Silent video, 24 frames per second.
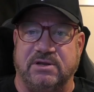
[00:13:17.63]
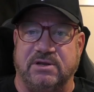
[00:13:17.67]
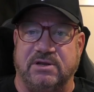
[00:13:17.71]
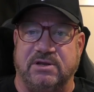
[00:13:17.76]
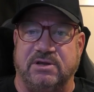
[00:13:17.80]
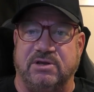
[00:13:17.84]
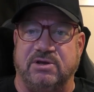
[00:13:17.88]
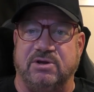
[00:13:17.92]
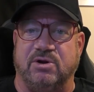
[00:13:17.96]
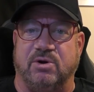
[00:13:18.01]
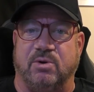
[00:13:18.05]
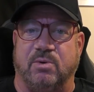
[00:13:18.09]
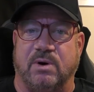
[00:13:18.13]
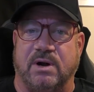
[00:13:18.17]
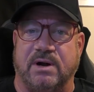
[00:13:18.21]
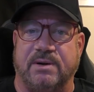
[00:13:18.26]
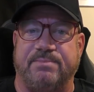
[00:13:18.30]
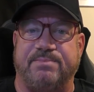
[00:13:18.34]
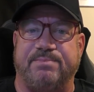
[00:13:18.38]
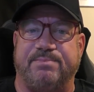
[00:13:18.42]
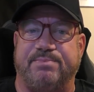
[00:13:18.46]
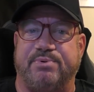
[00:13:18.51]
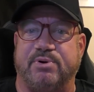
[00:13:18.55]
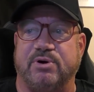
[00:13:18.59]
You, you don't want
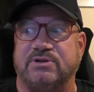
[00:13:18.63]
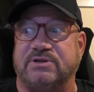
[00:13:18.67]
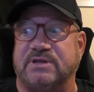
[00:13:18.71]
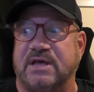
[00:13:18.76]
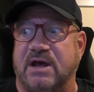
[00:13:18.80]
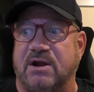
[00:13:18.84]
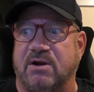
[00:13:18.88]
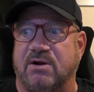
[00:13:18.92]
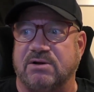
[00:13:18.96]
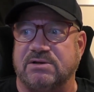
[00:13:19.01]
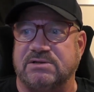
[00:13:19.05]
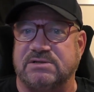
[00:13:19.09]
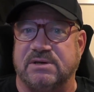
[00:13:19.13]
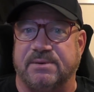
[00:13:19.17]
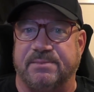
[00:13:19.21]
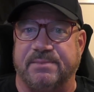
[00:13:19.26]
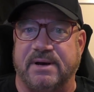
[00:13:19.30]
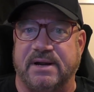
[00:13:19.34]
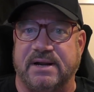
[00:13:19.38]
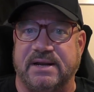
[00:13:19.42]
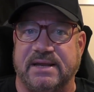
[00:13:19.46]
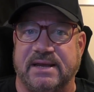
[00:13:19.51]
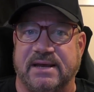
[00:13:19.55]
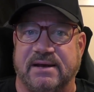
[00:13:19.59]
to put that on
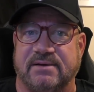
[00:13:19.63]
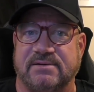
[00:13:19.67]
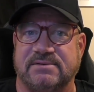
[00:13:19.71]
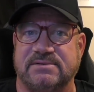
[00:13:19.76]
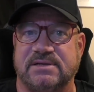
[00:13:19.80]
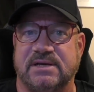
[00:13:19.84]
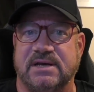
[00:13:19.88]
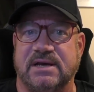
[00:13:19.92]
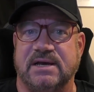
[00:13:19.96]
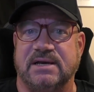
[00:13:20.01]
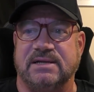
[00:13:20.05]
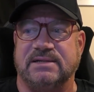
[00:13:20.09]
somebody else.